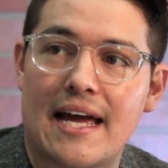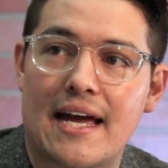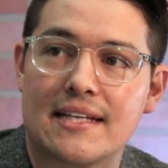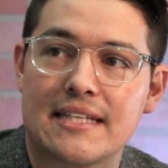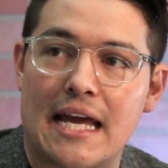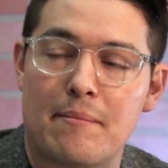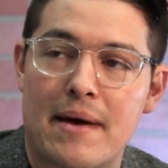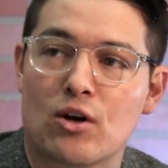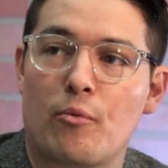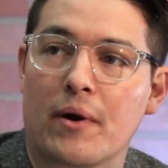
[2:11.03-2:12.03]
has a
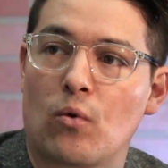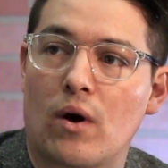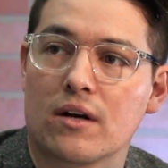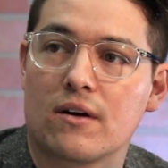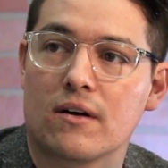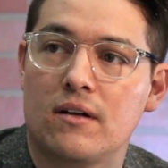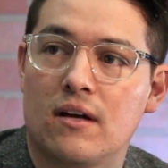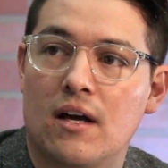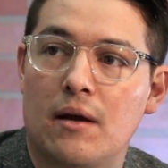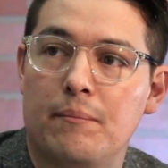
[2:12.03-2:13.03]
medical marijuana card
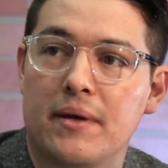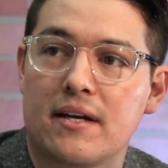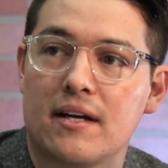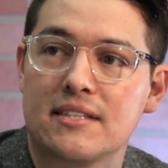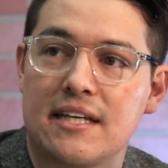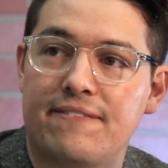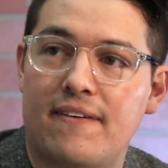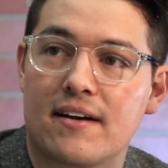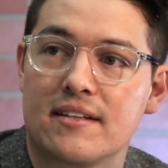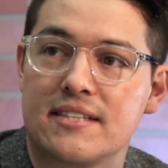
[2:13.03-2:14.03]
because he
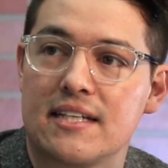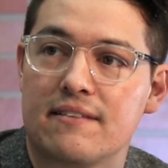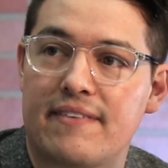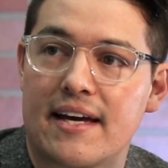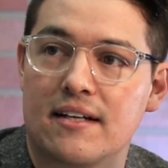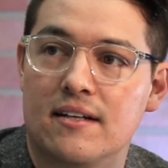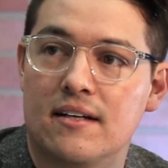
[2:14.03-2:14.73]
fought in the state of Nevada.